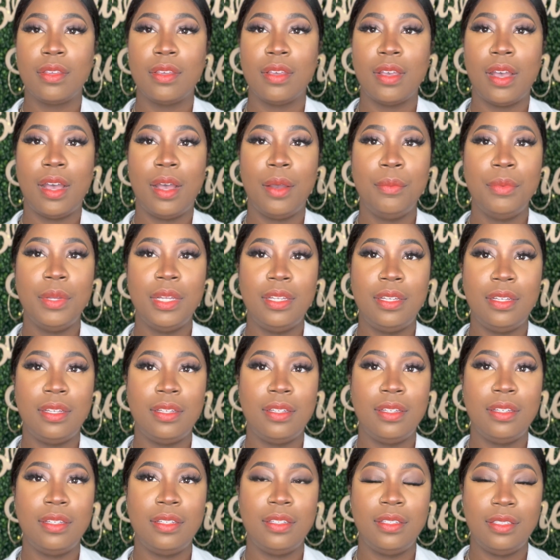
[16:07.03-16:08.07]
I
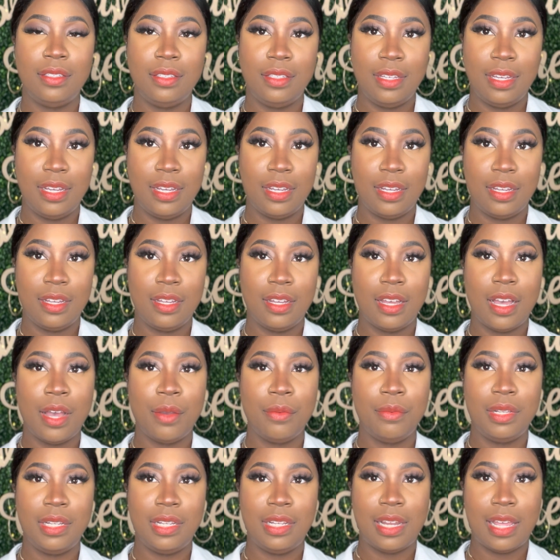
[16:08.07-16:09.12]
really
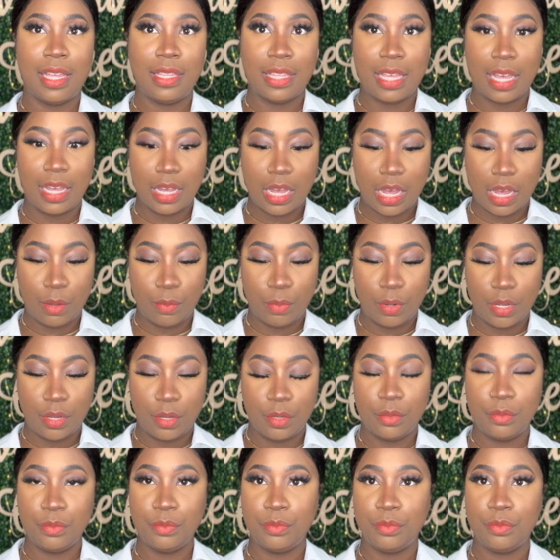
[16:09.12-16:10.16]
like that Cabo.
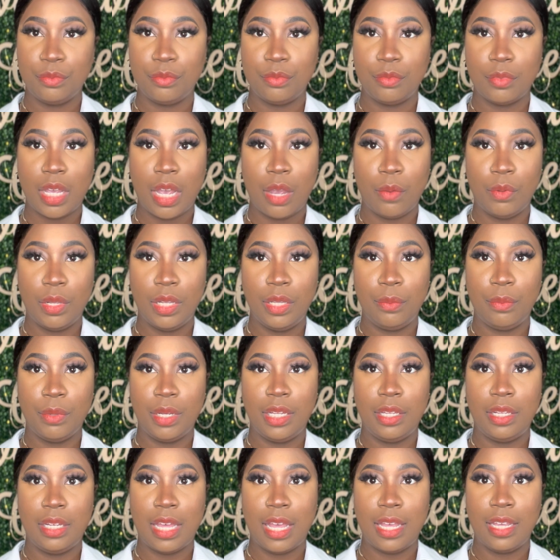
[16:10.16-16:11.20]
I really
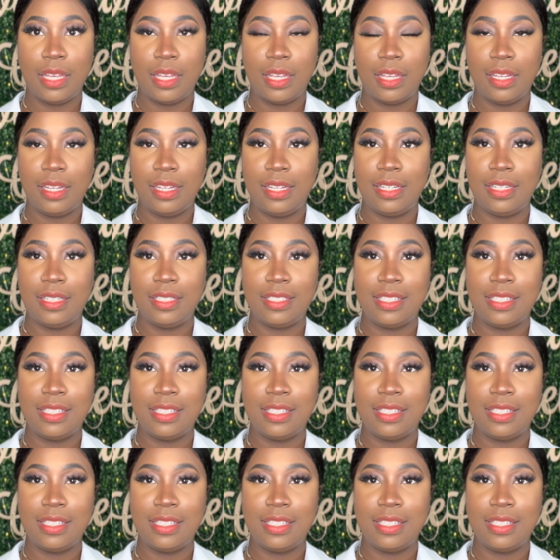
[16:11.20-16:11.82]
like it.